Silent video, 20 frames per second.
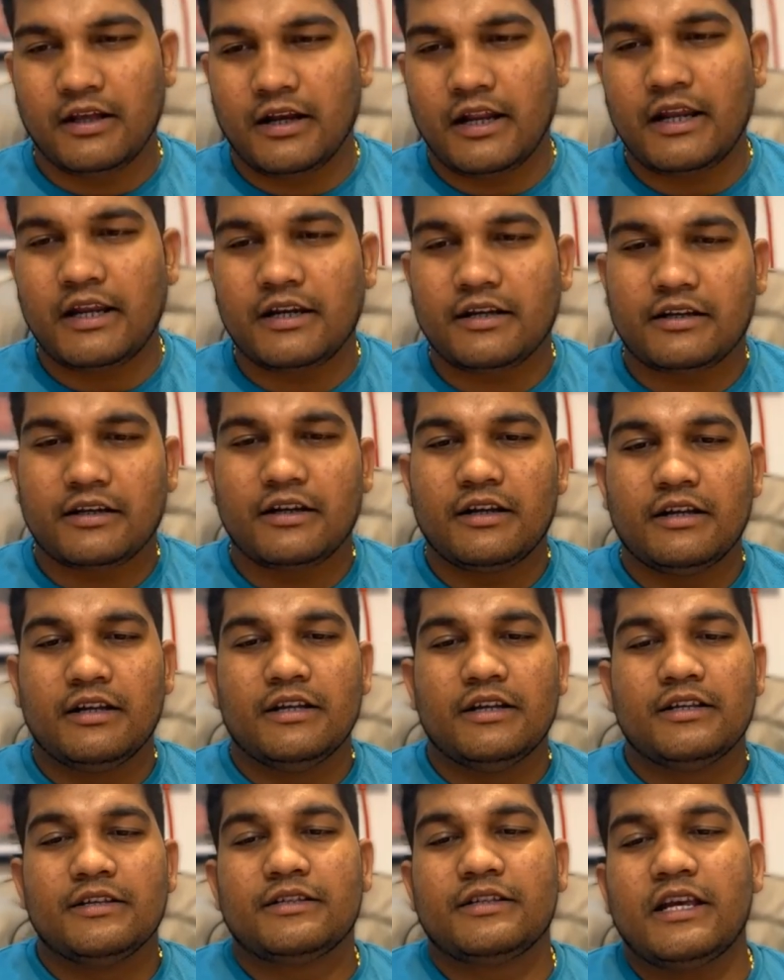right?
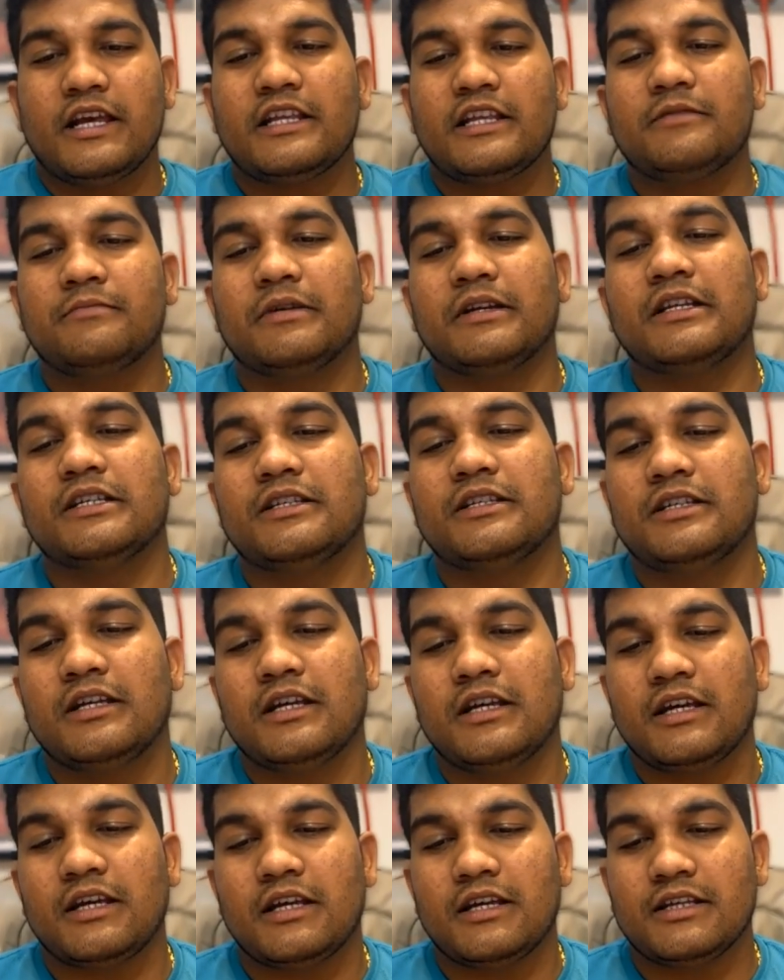Sage
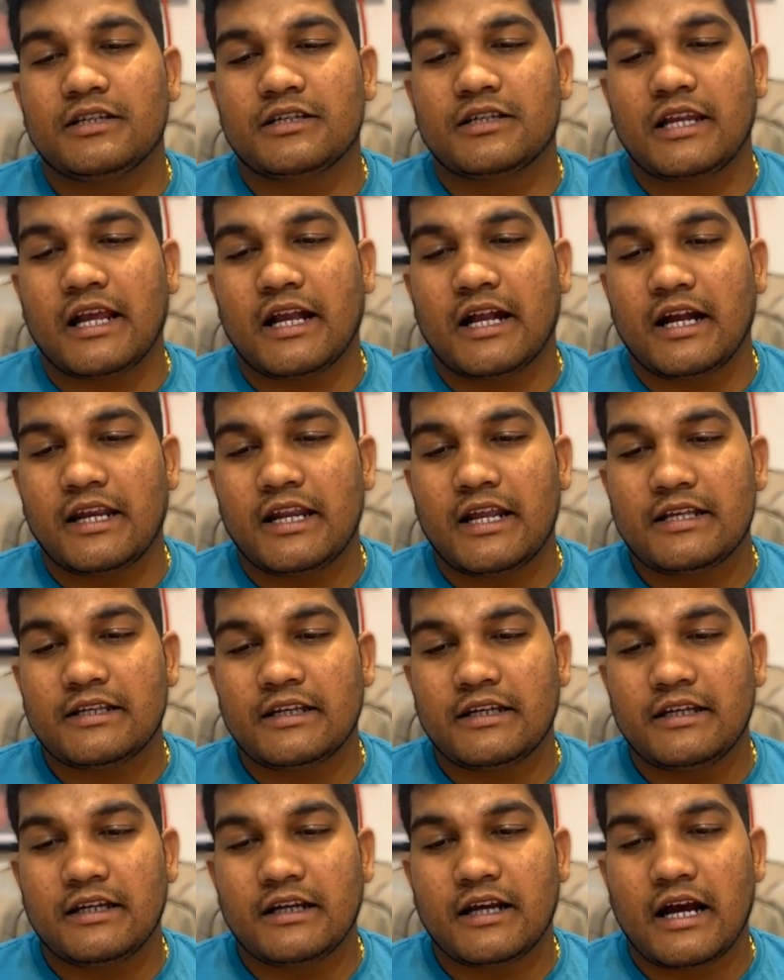Marichi is taken as
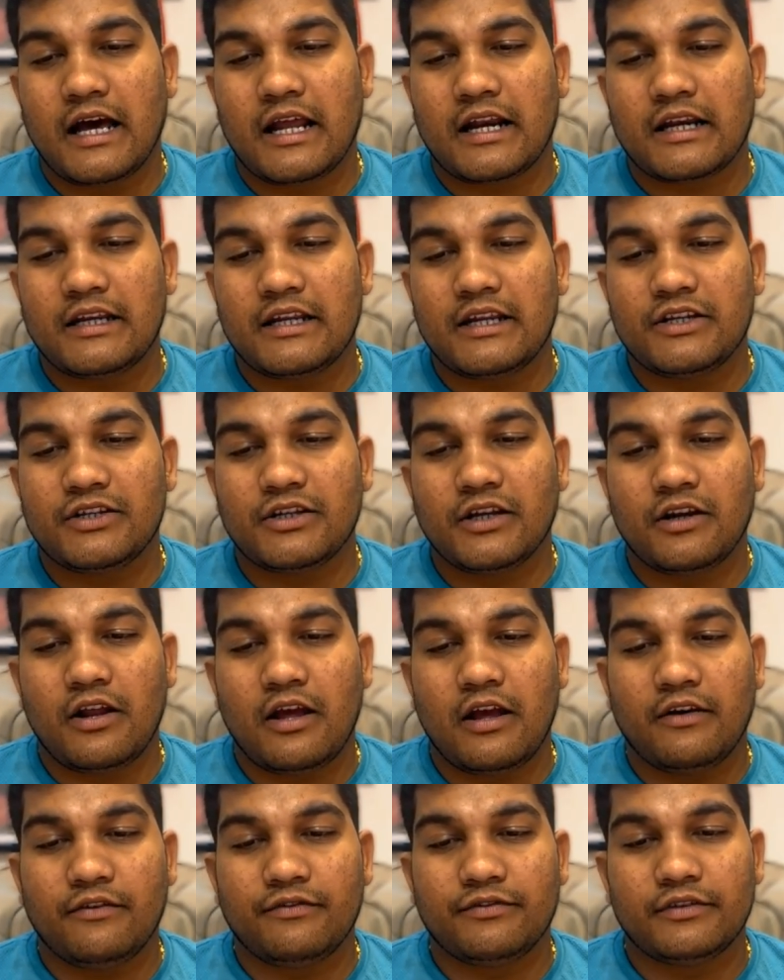an incarnation
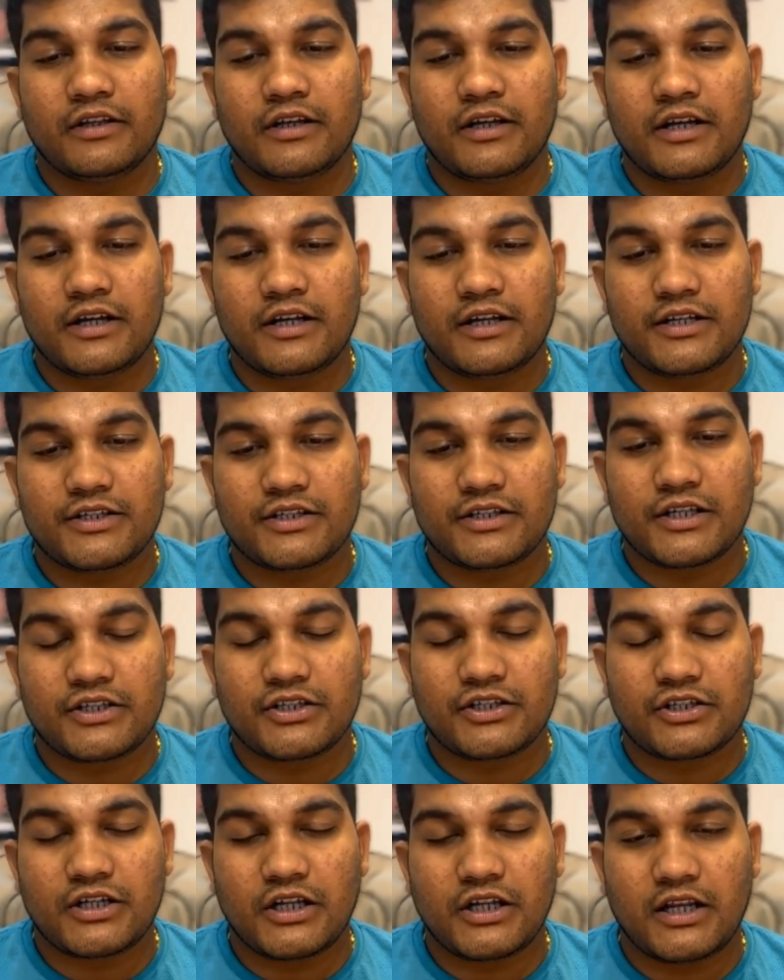of the
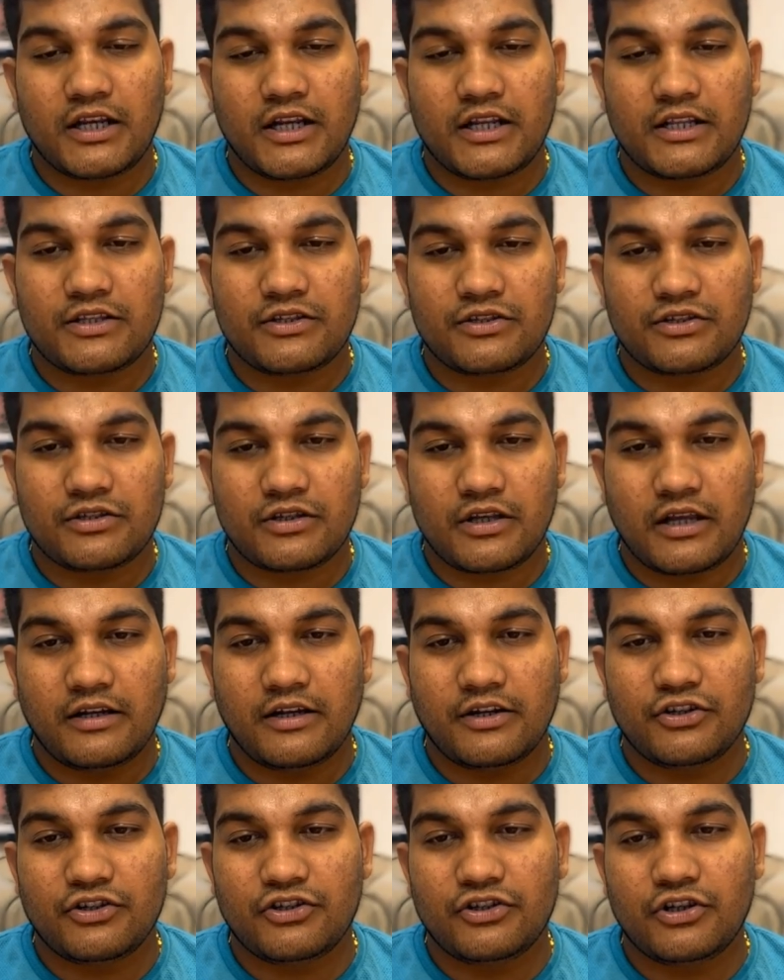sustenance
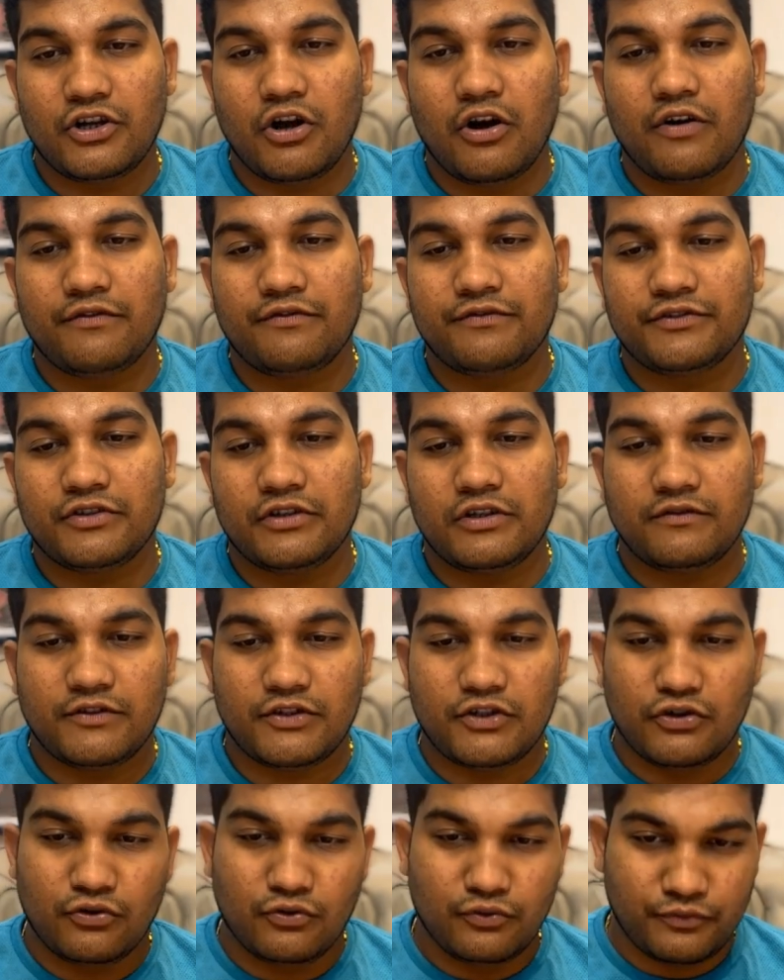energy of Sri
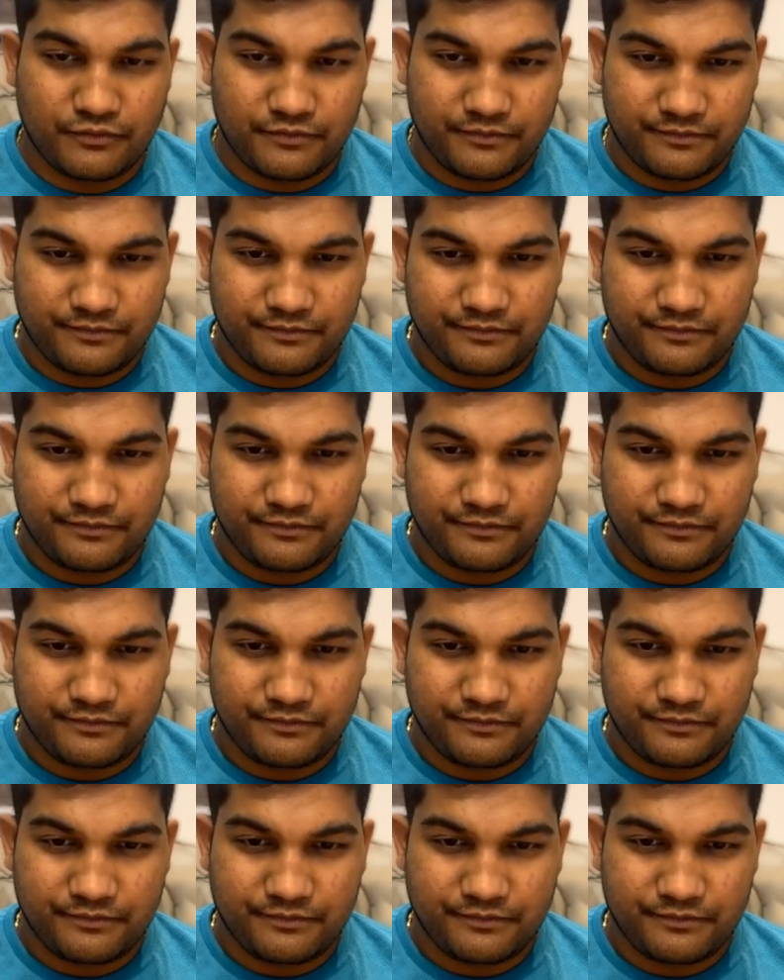Vishnu.